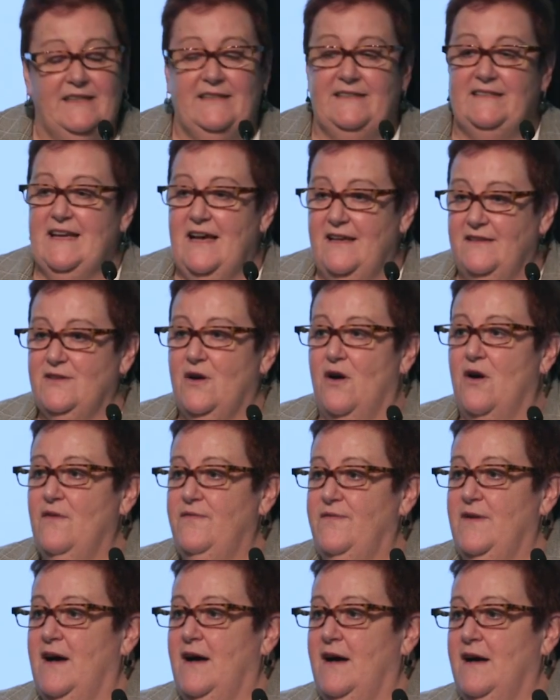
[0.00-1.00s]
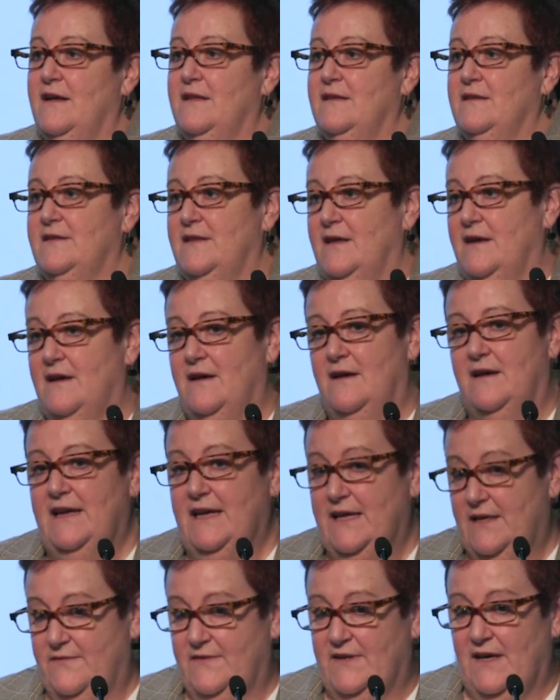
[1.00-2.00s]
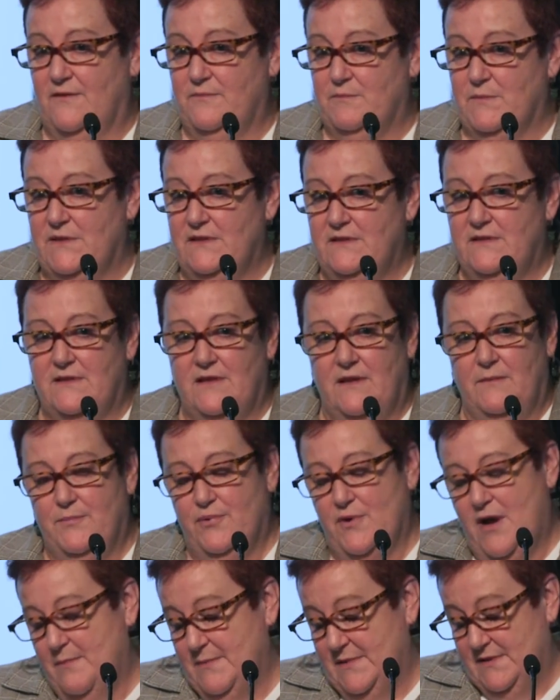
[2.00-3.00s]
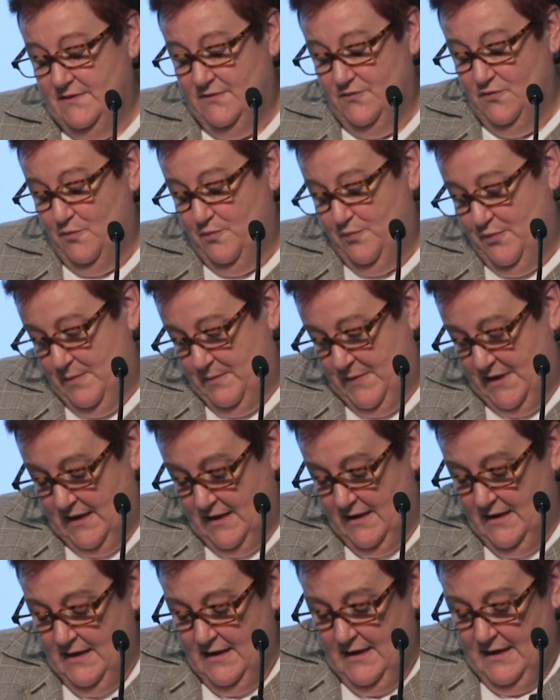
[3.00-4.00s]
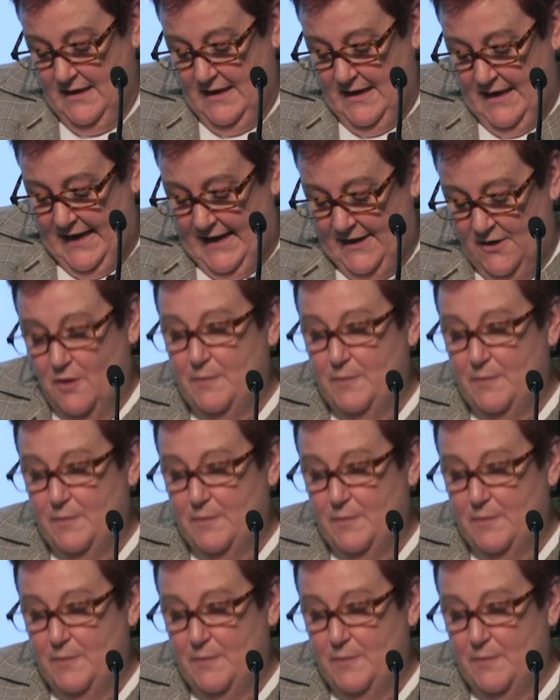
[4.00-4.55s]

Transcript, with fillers: it does offer the head of government, the Prime Minister or Premier, an